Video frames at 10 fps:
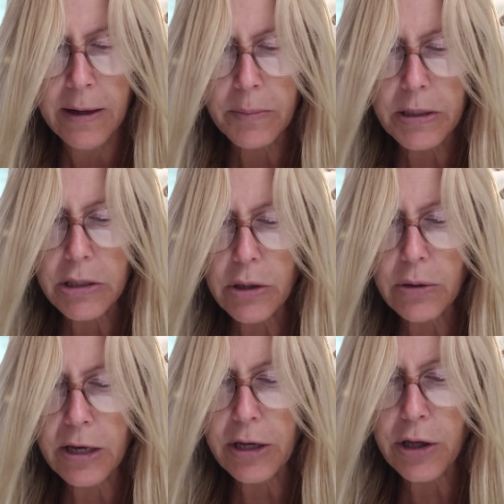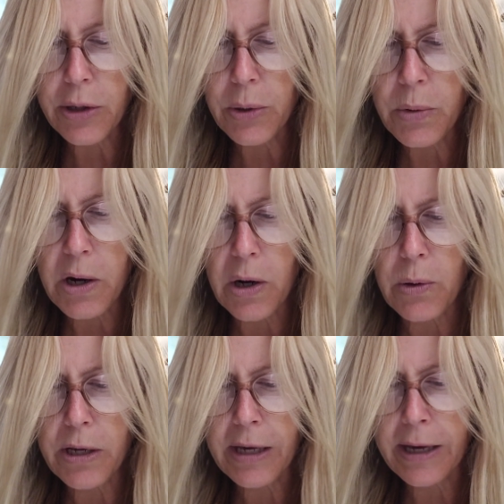but so that you, O
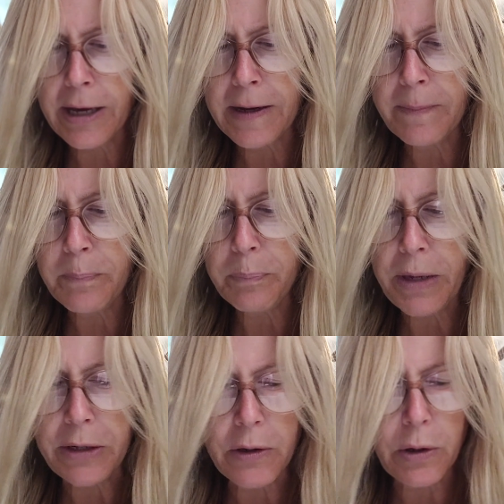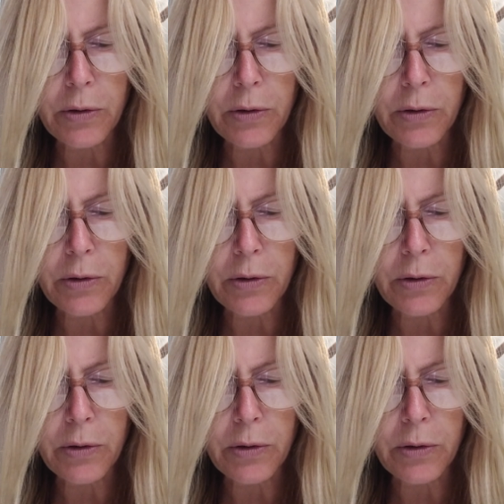king, may know